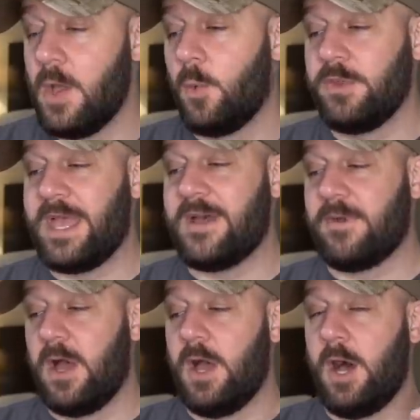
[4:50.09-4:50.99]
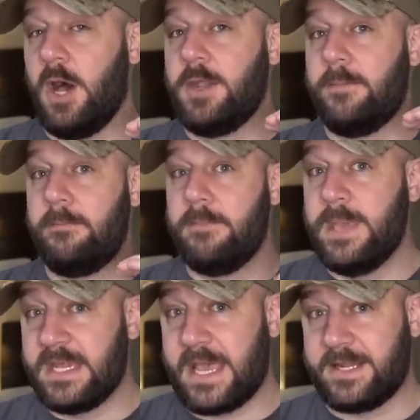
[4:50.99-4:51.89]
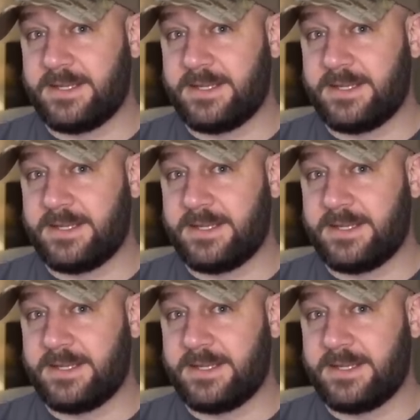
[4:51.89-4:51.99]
where they have unmitigated